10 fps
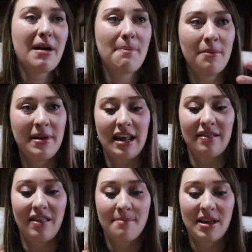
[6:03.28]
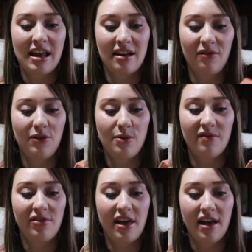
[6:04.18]
peppermint and lemon and a few
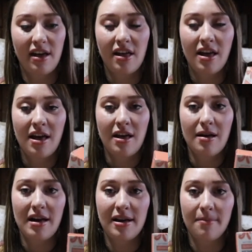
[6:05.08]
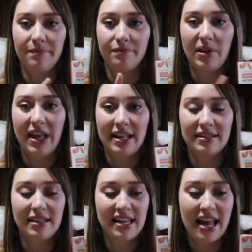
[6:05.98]
of the um,
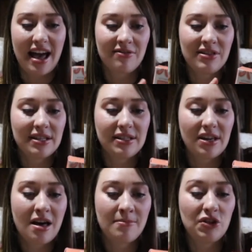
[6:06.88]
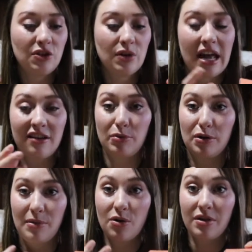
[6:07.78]
plants that they have in this gum do kind of
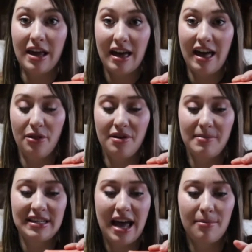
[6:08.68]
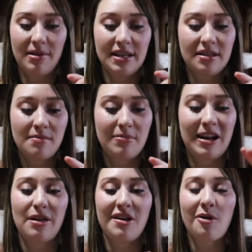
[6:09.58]
promote like a healthy metabolism, but
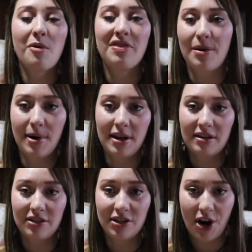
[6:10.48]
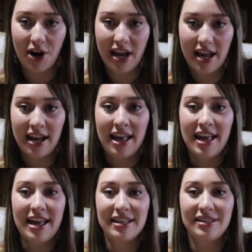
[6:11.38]
I think what they want to target
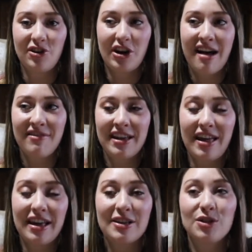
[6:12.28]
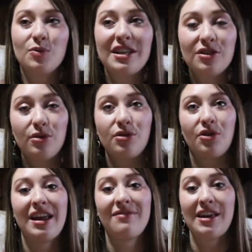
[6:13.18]
is if you're having like a sweet tooth
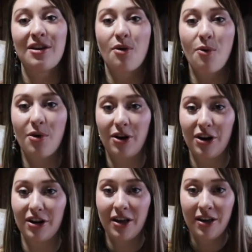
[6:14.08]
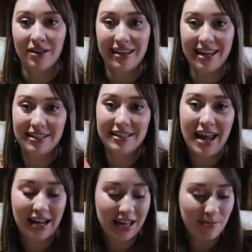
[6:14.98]
craving or in a
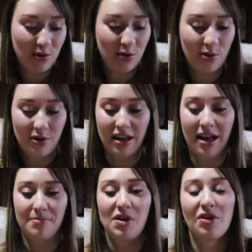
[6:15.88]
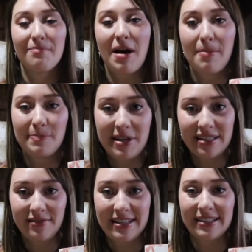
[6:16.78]
snacky mood, um, you can pop a
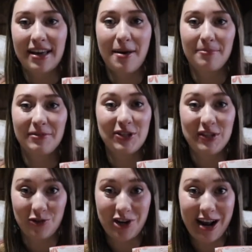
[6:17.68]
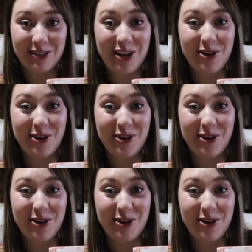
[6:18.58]
piece of this gum to distract